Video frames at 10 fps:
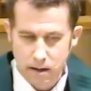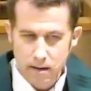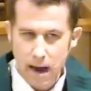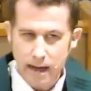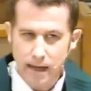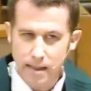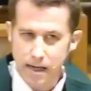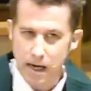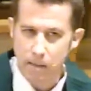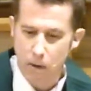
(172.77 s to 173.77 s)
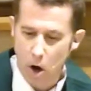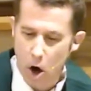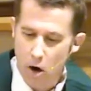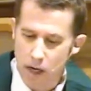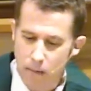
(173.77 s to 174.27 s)
Yeah, he does it at a
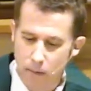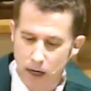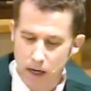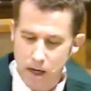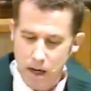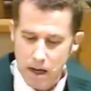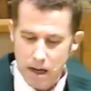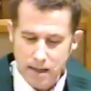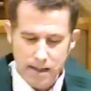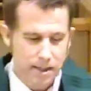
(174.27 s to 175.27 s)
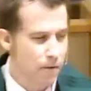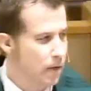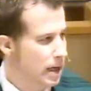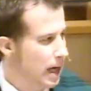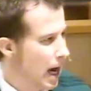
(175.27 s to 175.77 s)
party, but it's a
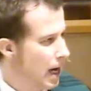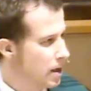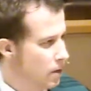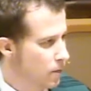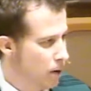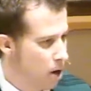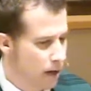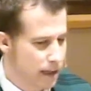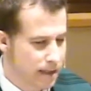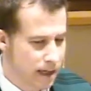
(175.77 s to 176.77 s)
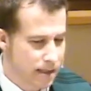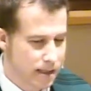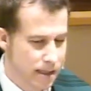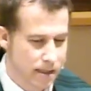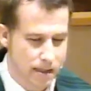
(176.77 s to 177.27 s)
different kind of party. He does
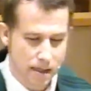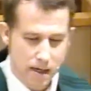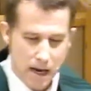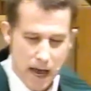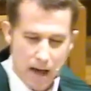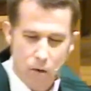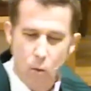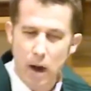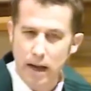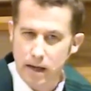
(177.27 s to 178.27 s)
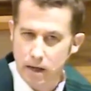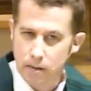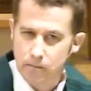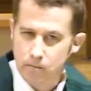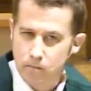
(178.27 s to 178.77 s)
this at a wedding.
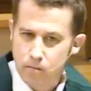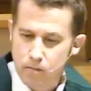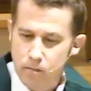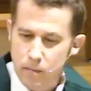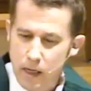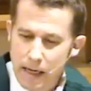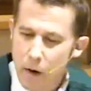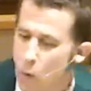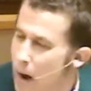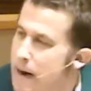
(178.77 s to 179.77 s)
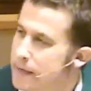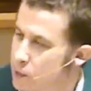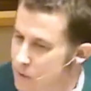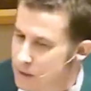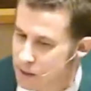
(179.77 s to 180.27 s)
Now, a wedding
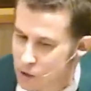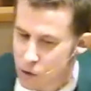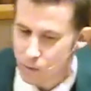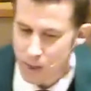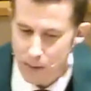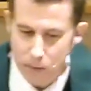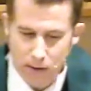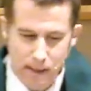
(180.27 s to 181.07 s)
is when two people